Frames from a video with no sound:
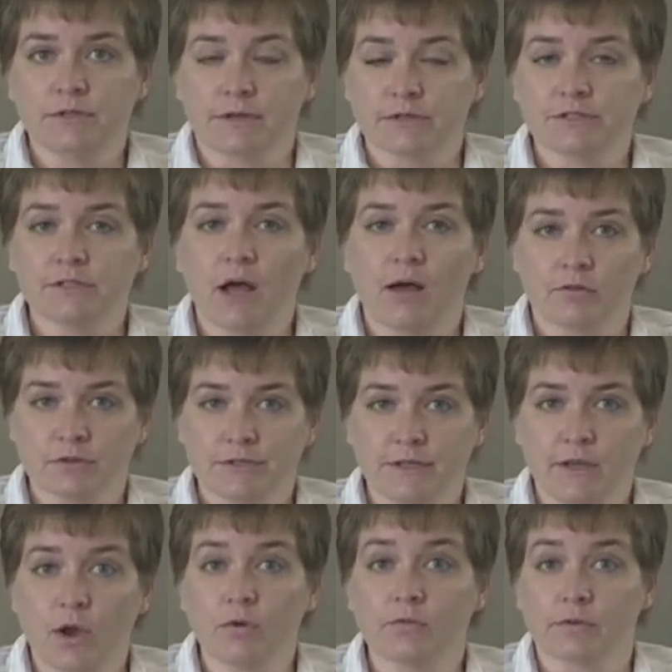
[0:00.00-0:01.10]
their
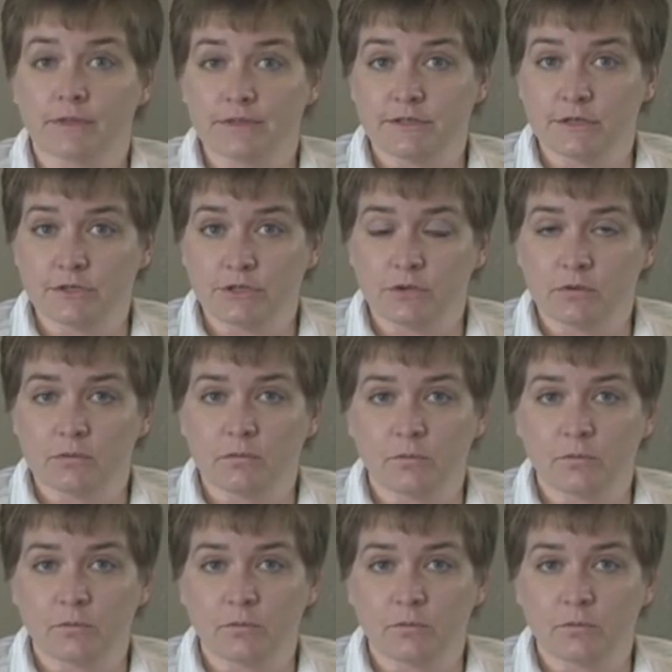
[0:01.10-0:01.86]
sovereignty over this issue,